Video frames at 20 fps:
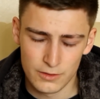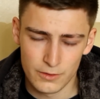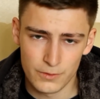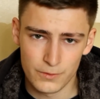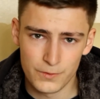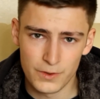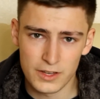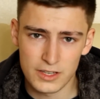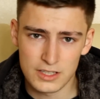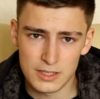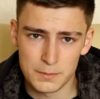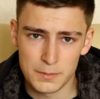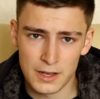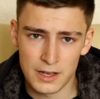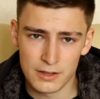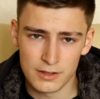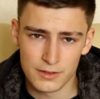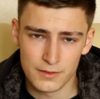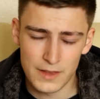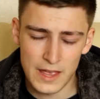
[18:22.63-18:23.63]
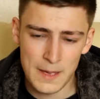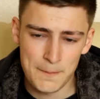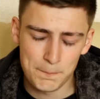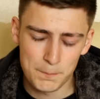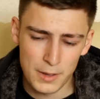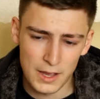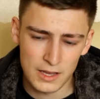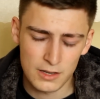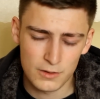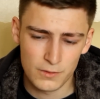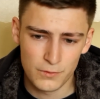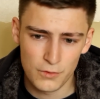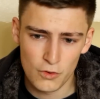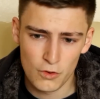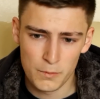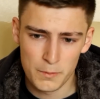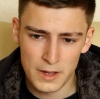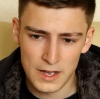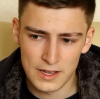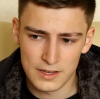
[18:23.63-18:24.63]
things about MPEG
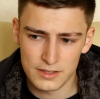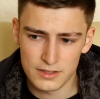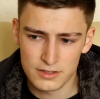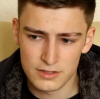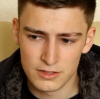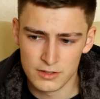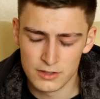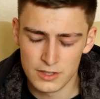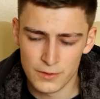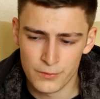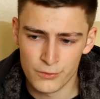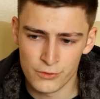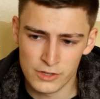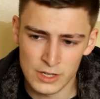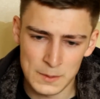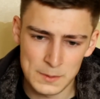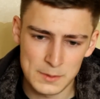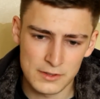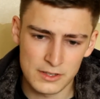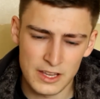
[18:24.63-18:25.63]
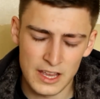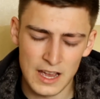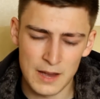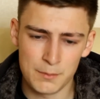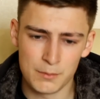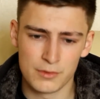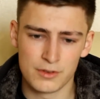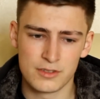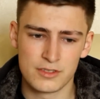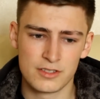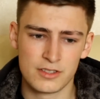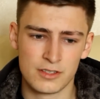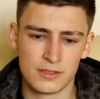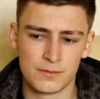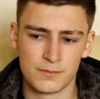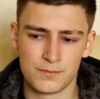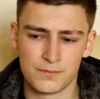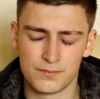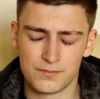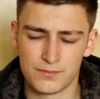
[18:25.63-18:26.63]
formats and different types of cameras.
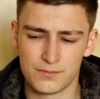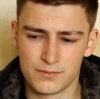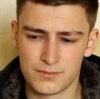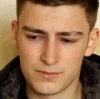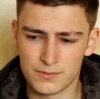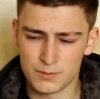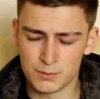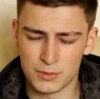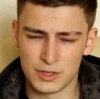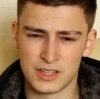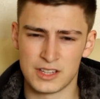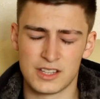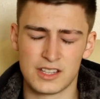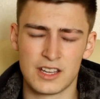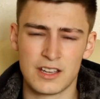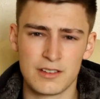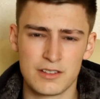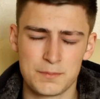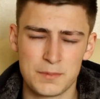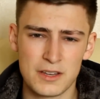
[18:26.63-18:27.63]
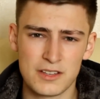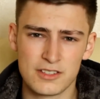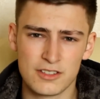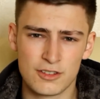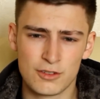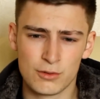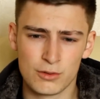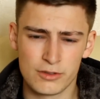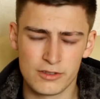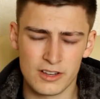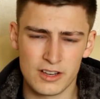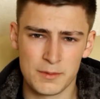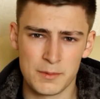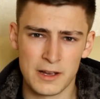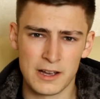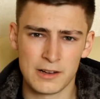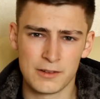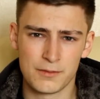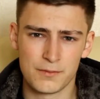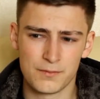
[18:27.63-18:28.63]
And I mean, there's a piece of coursework
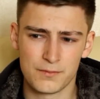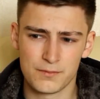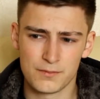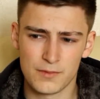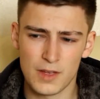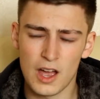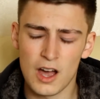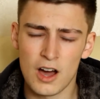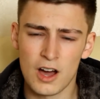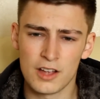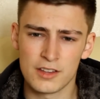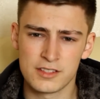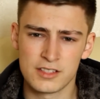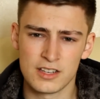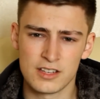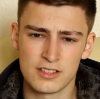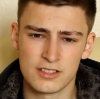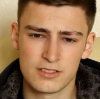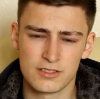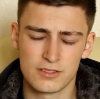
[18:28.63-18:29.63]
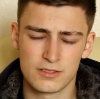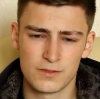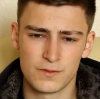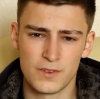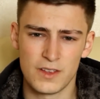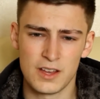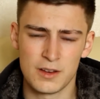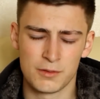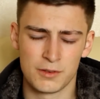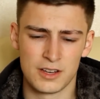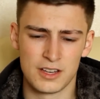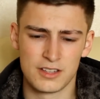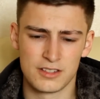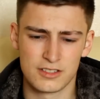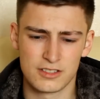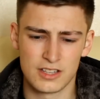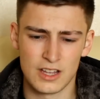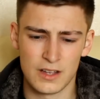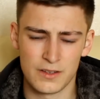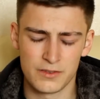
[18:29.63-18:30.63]
about artists' theory and
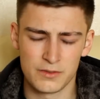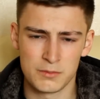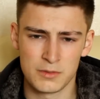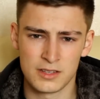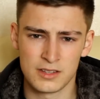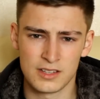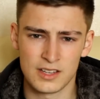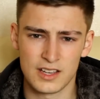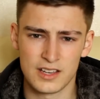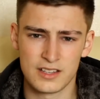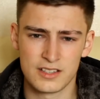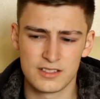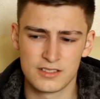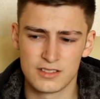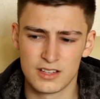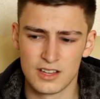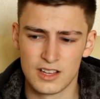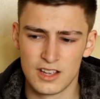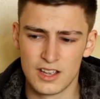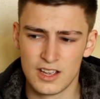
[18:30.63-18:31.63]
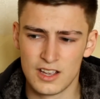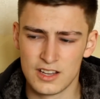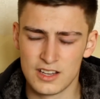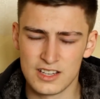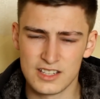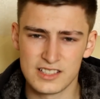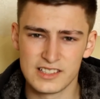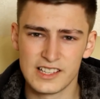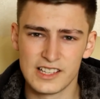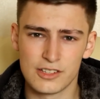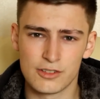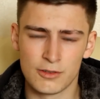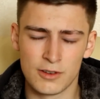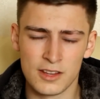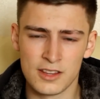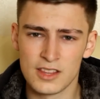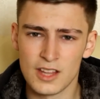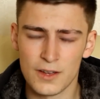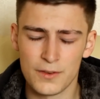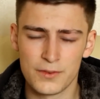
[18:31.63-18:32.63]
stuff. I mean, that is
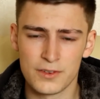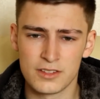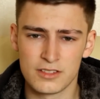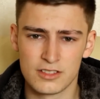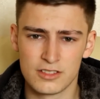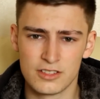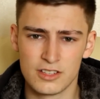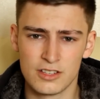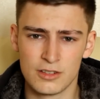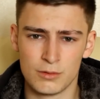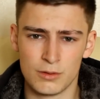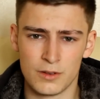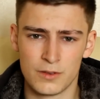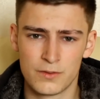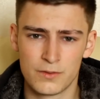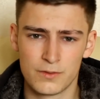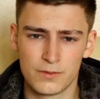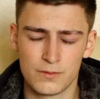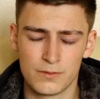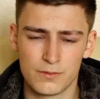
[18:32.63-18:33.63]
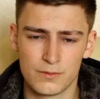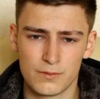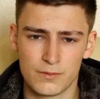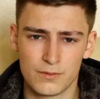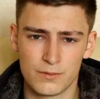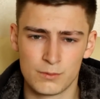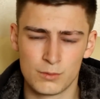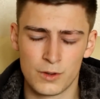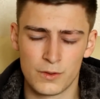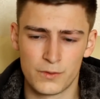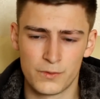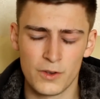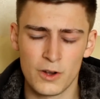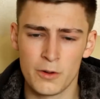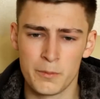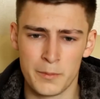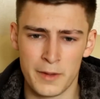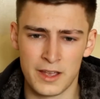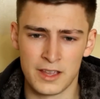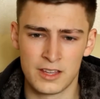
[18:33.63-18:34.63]
literally nothing to do with
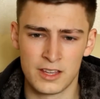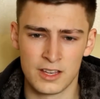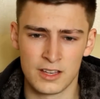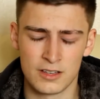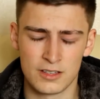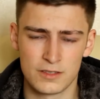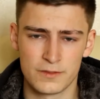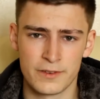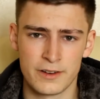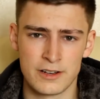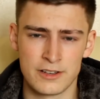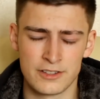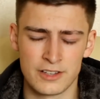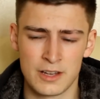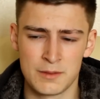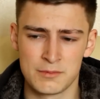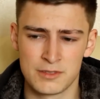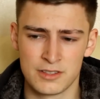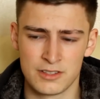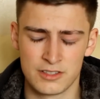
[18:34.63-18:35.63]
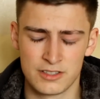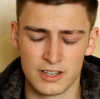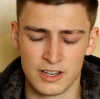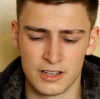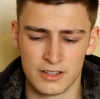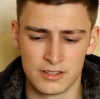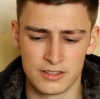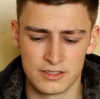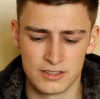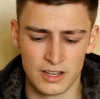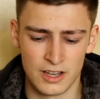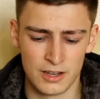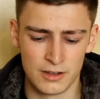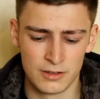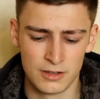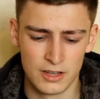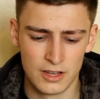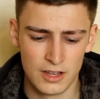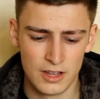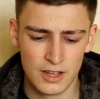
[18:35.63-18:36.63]
filmmaking as far as I'm concerned, so